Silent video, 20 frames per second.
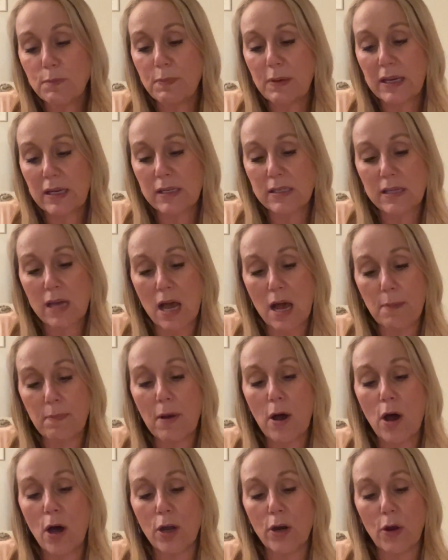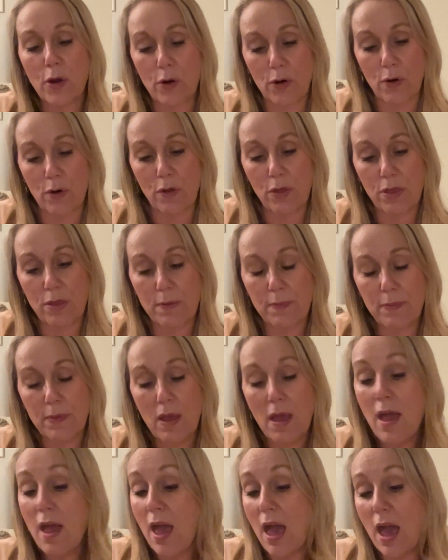Big Top on Earth.
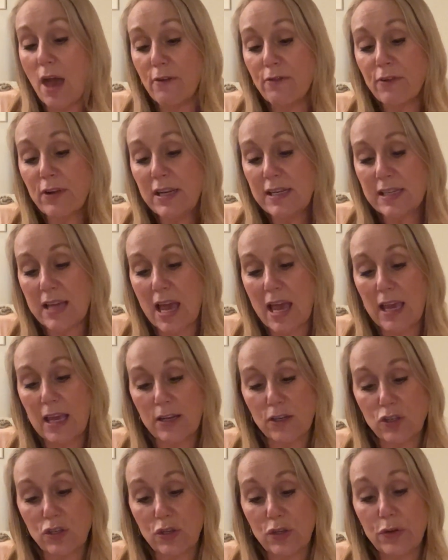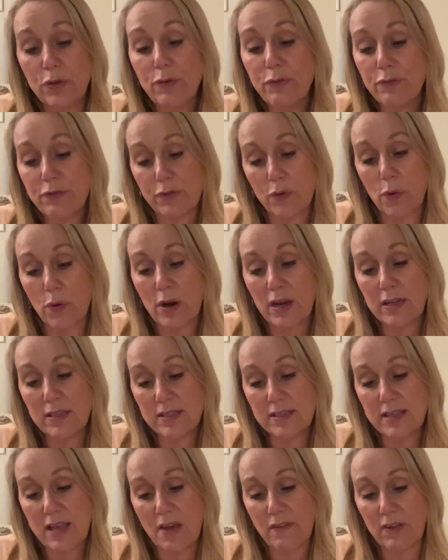Every day at 2, 4, and
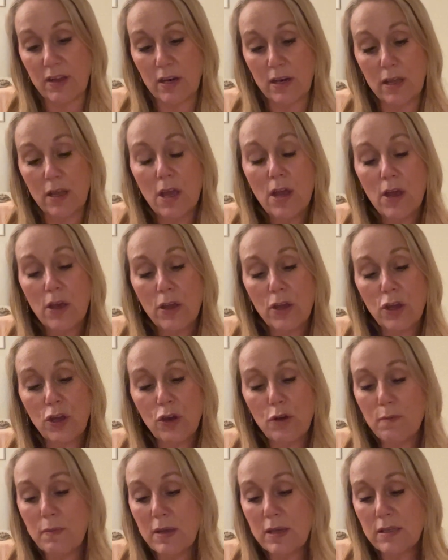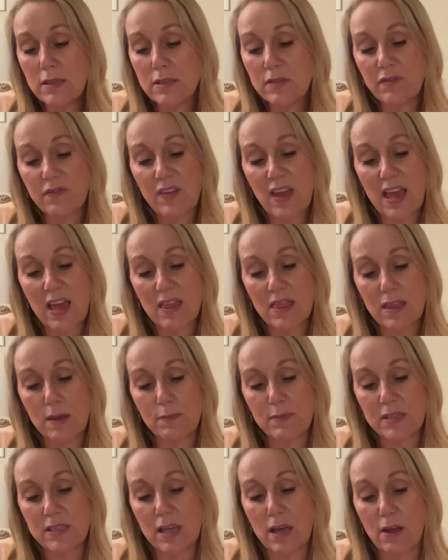7, humans fan
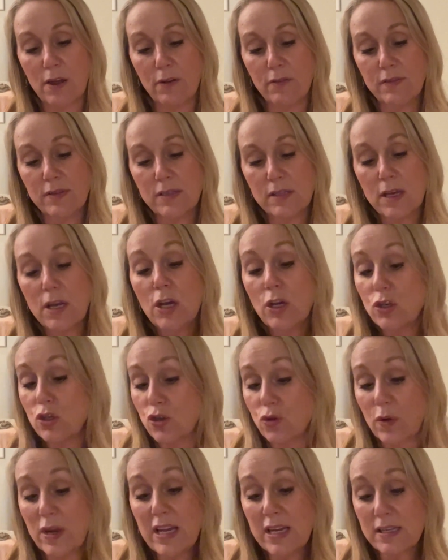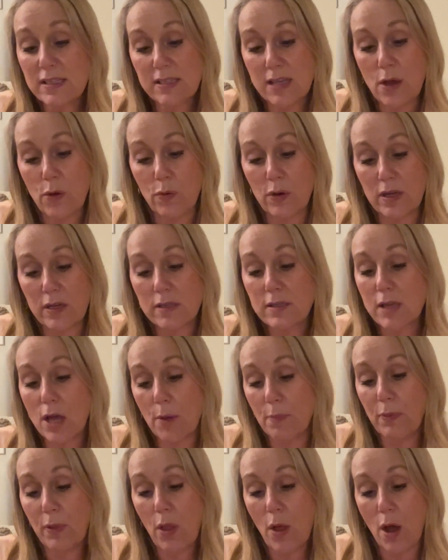themselves, drink sodas,
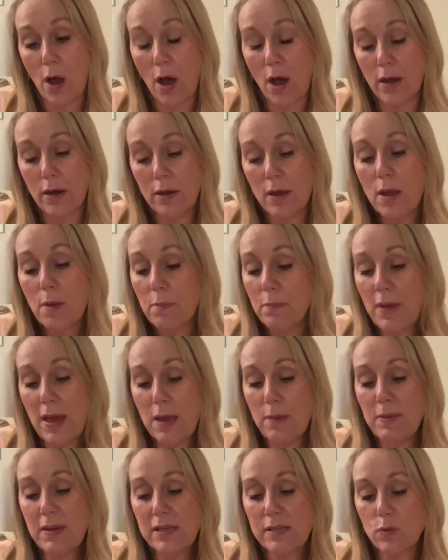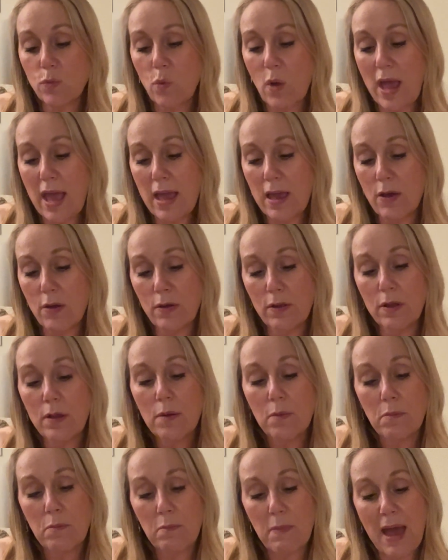applaud, babies wail,
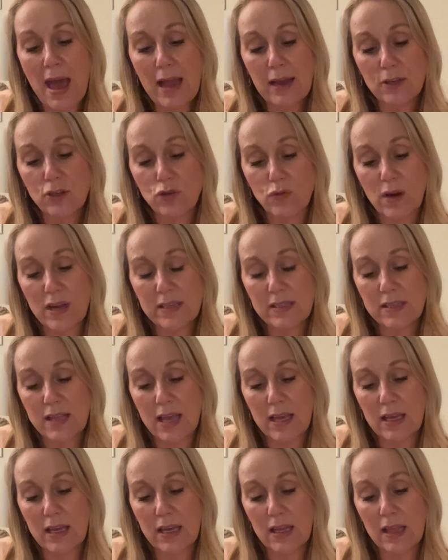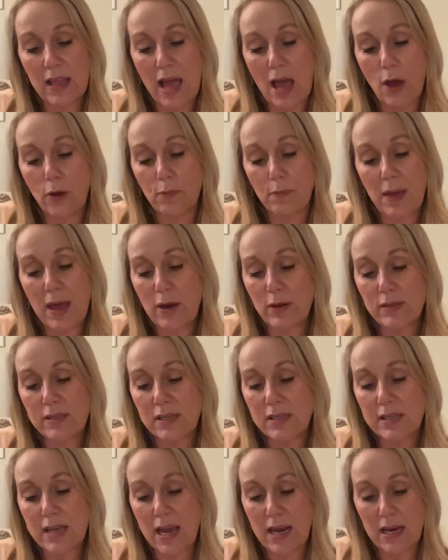Mac dressed like a clown pedals a
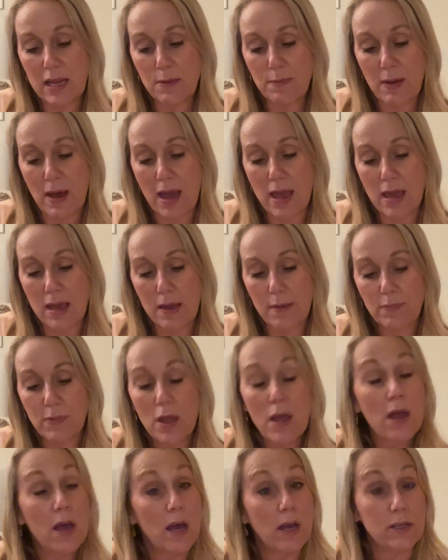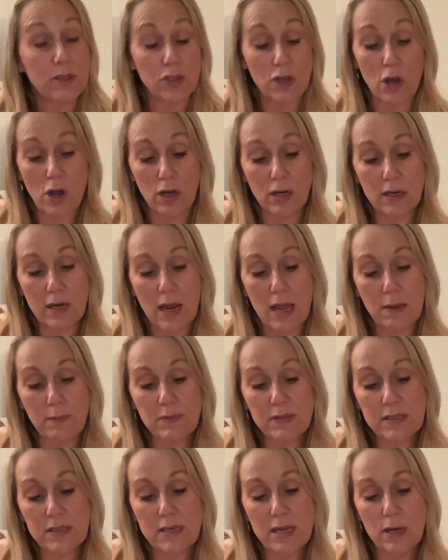tiny bike. A dog named
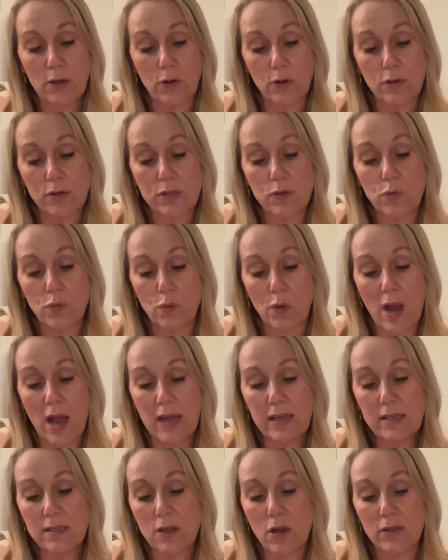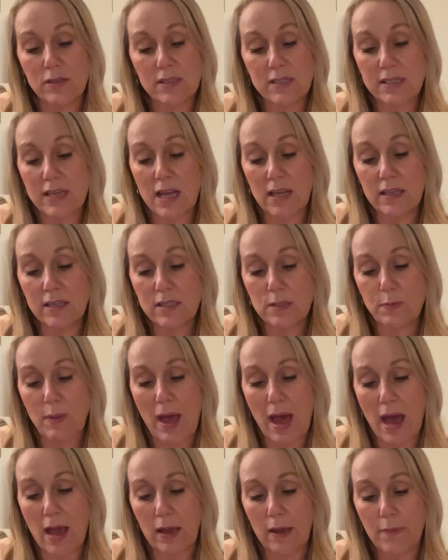Snickers rides on Stella's
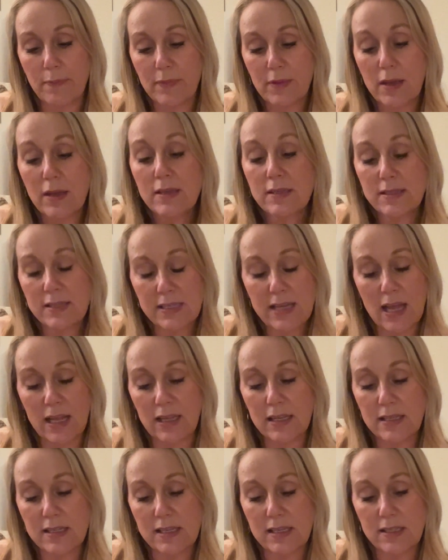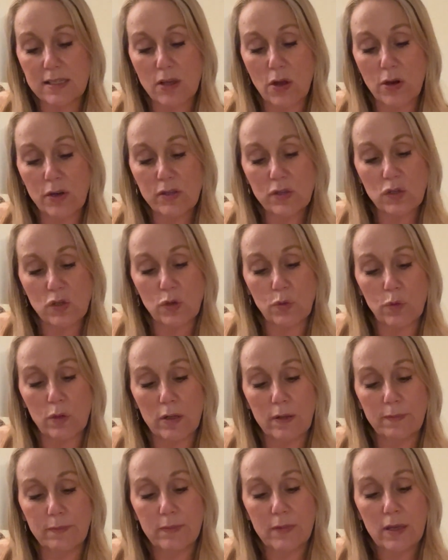back. Stella sits on a
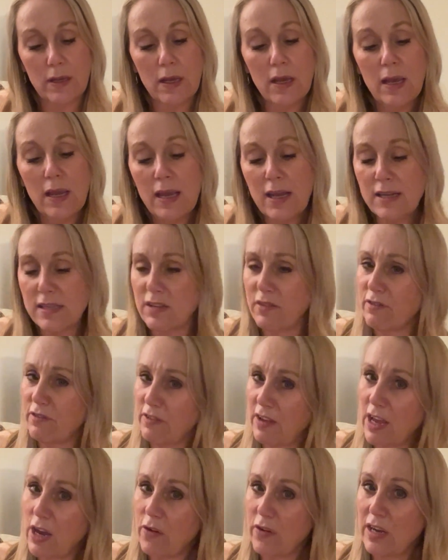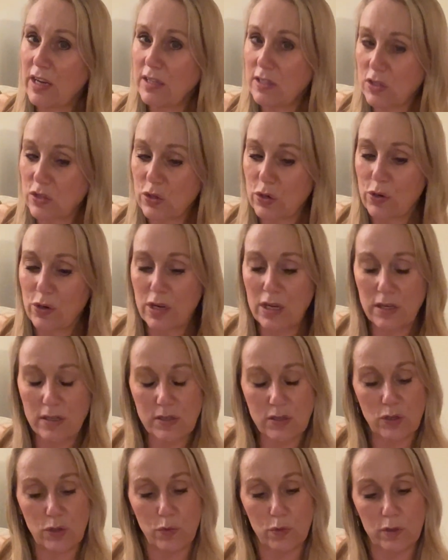stool. It is a very sturdy
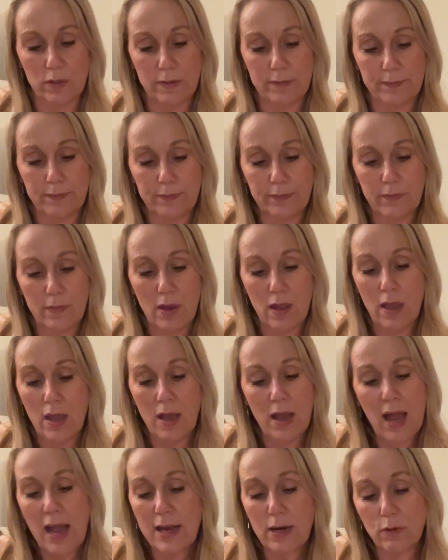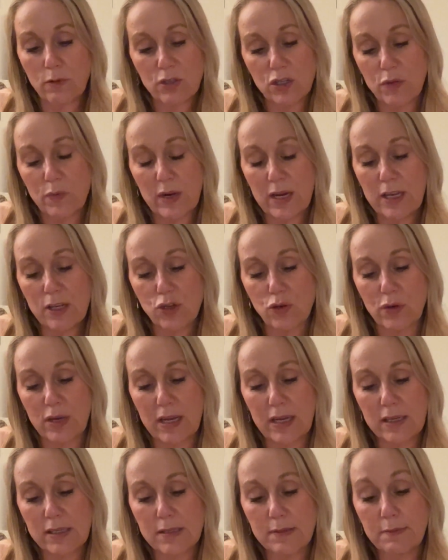stool. I don't do any
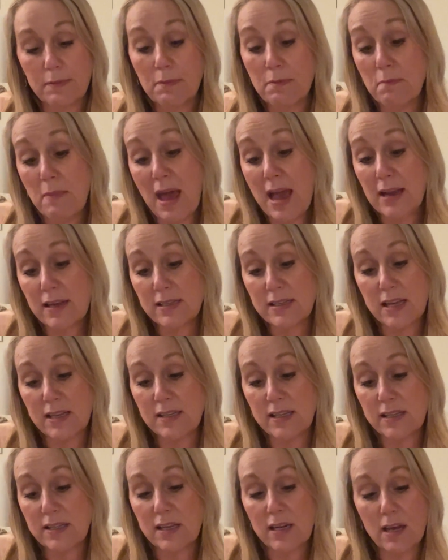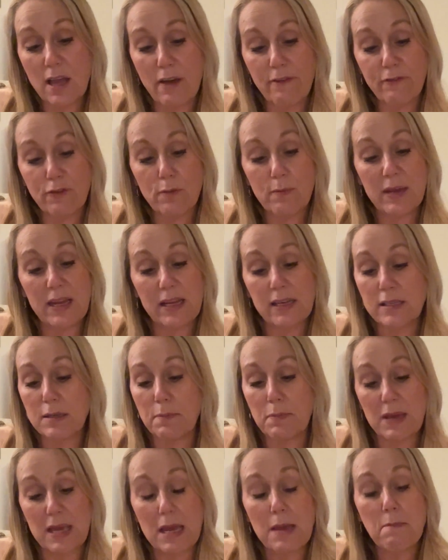tricks. Mac says it's enough for me to
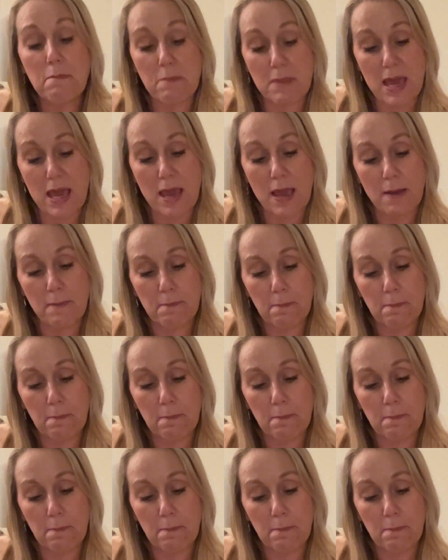be me.